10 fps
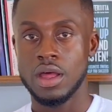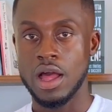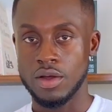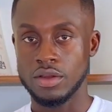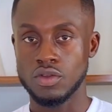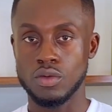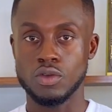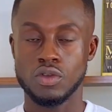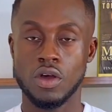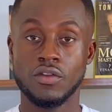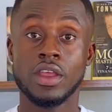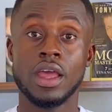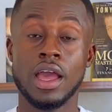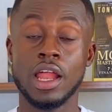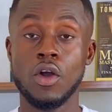how this could be solved.
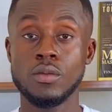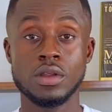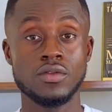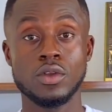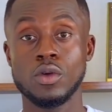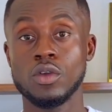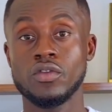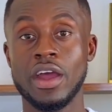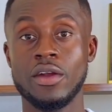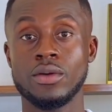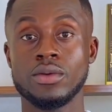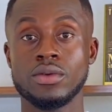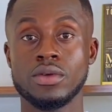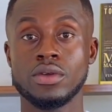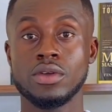And I hope this video goes viral
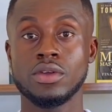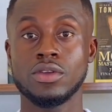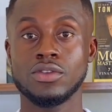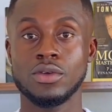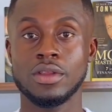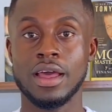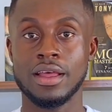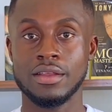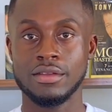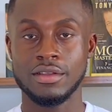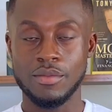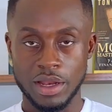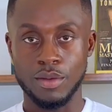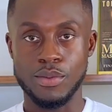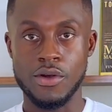so that
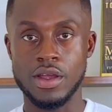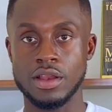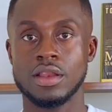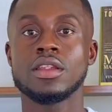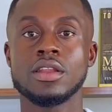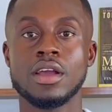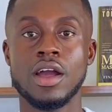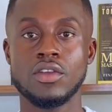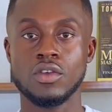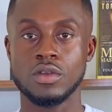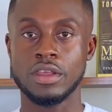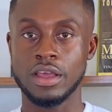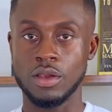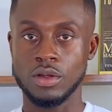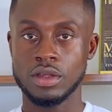somebody important in the country can
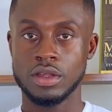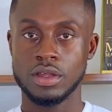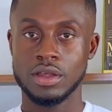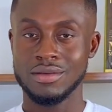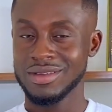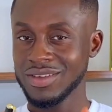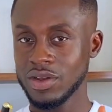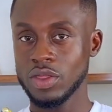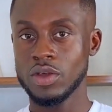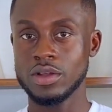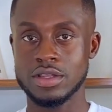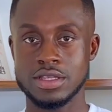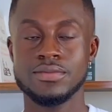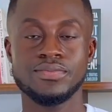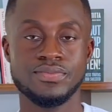take a look and give it a thought.